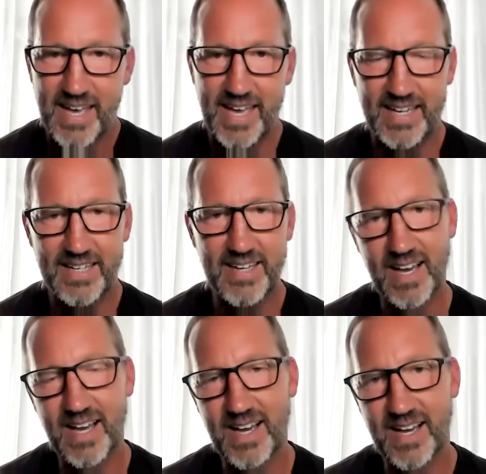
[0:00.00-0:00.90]
and
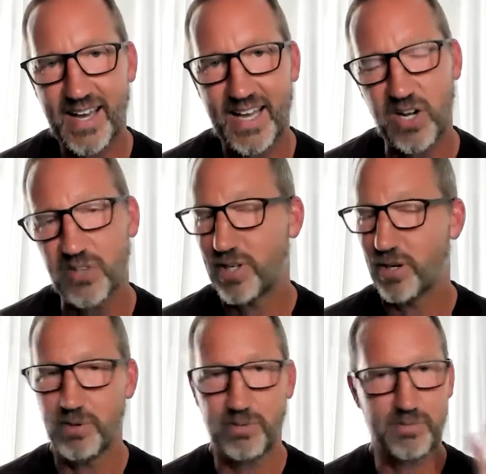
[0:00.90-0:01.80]
uh, and
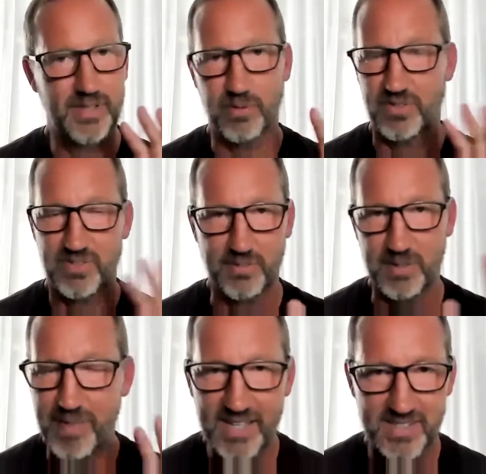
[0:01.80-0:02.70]
also there was some
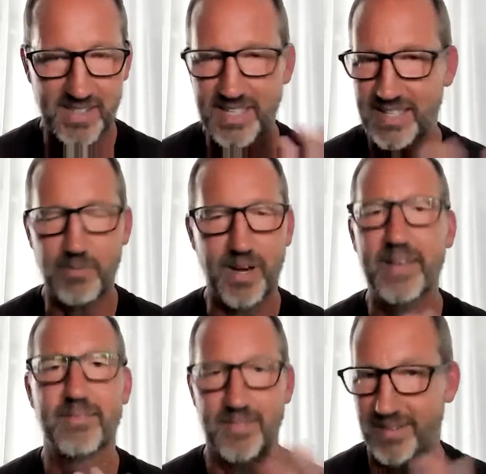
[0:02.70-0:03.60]
embezzling. Anyway,
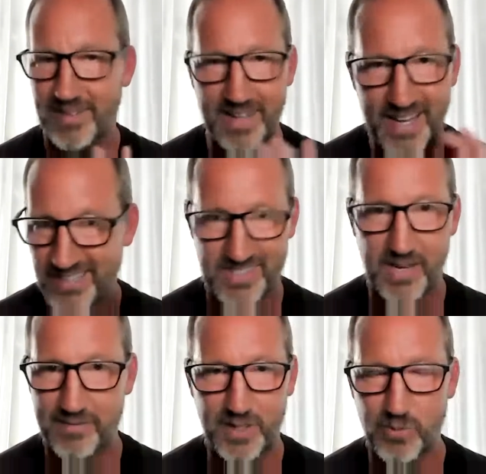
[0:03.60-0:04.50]
a lot of
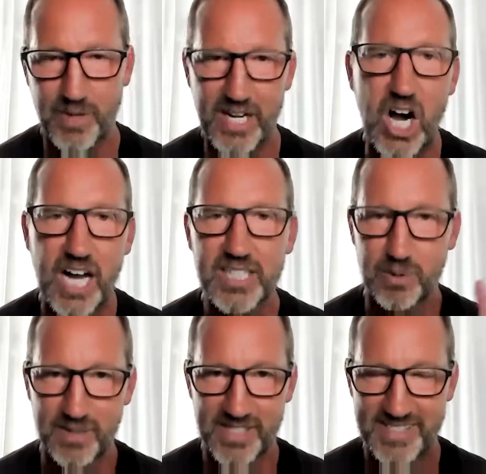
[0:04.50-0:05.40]
stuff that went on.
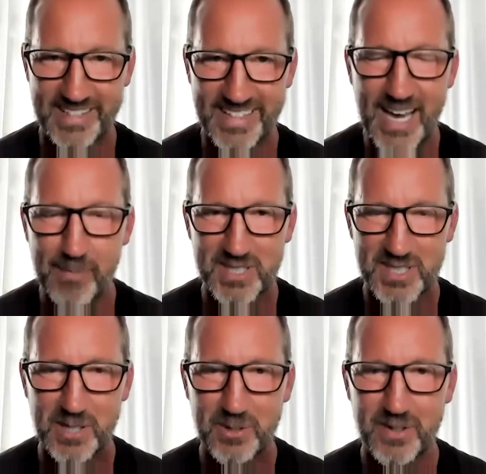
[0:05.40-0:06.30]
Go listen to the
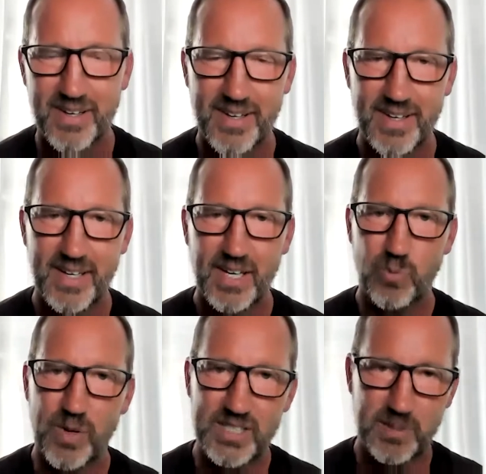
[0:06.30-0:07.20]
episode.
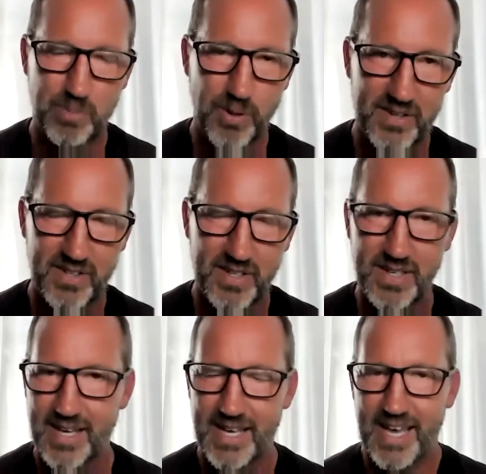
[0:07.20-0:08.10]
Went to
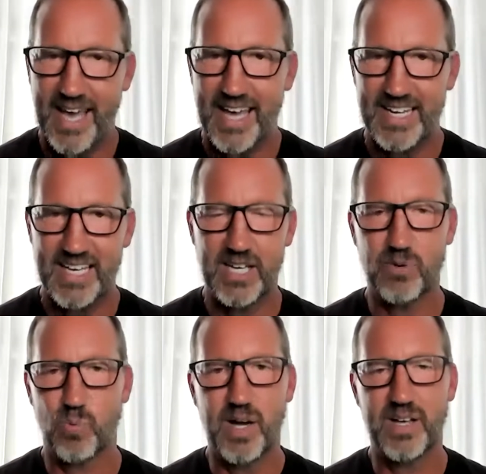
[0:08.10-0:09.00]
prison, and it
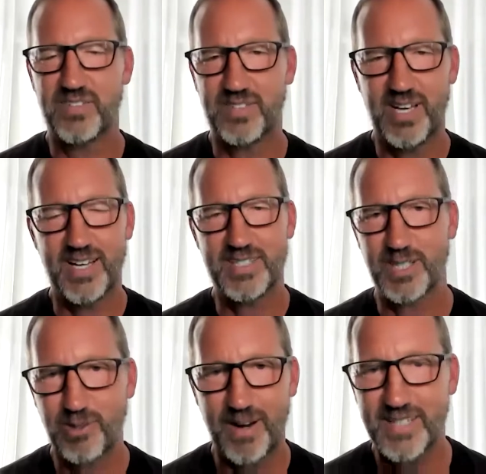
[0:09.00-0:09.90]
was such a
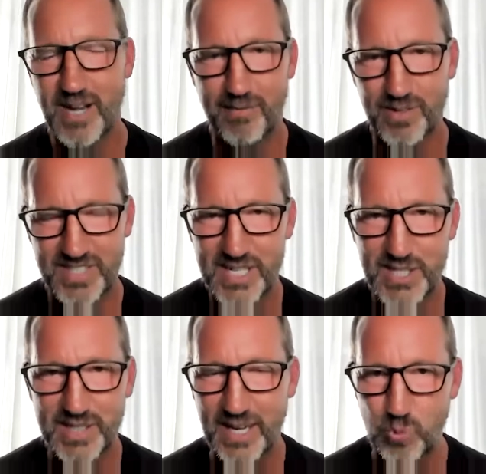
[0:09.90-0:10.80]
great
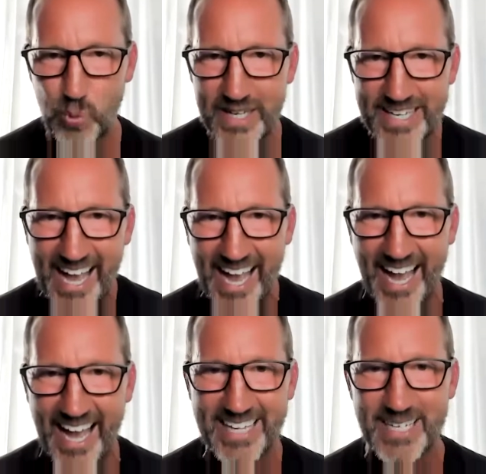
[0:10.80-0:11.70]
conversation that we
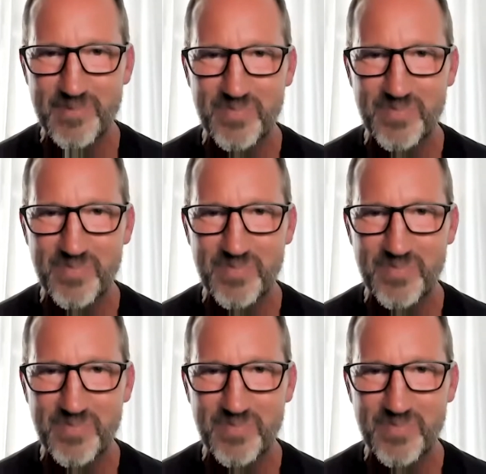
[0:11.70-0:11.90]
had